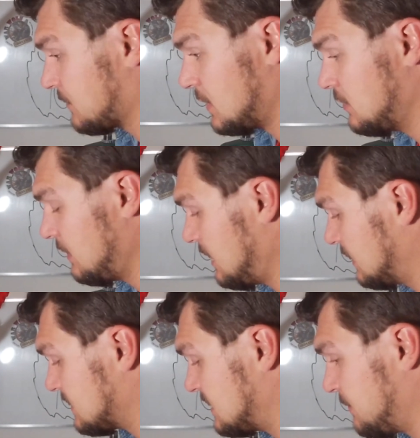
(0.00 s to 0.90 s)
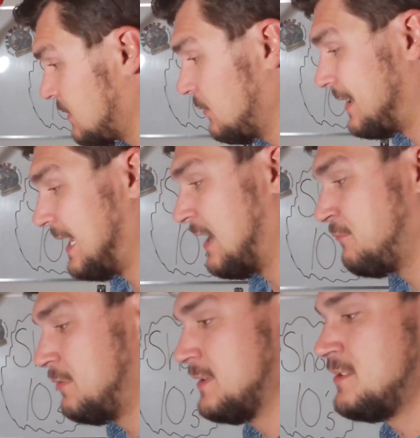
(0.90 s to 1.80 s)
Unique is typically what I
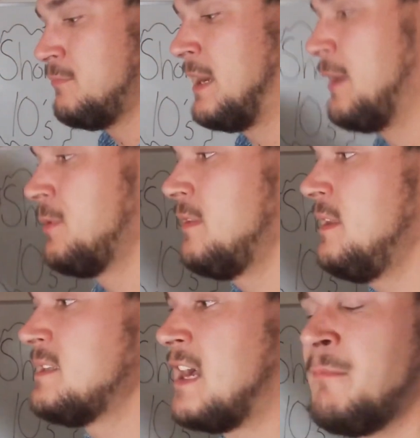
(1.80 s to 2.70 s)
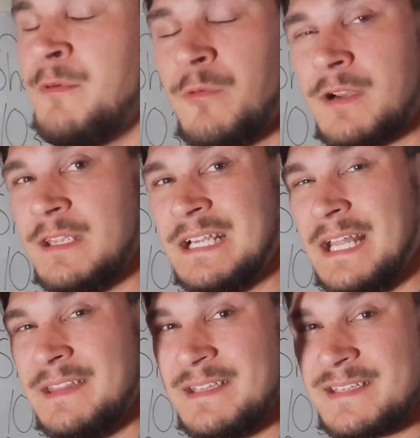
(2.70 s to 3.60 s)
have. Plus you buy one of these. I've been working
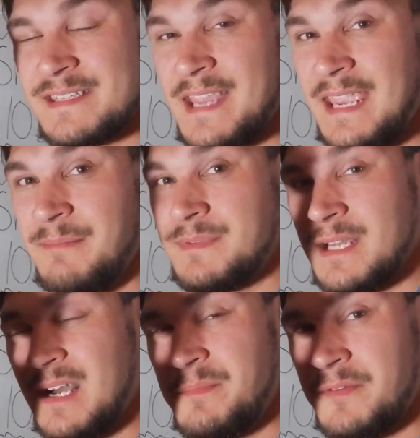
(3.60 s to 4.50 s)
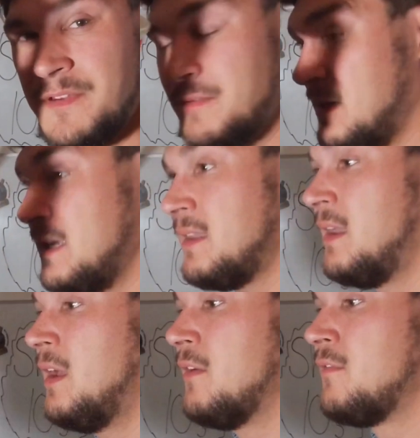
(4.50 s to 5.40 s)
on this same tub of Unique
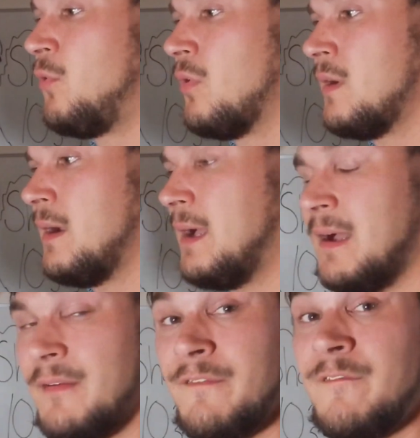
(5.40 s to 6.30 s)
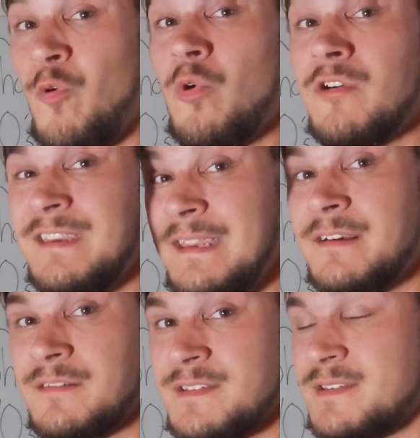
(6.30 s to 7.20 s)
for 4
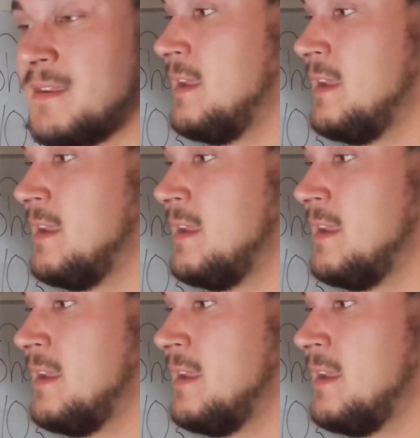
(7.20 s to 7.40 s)
years.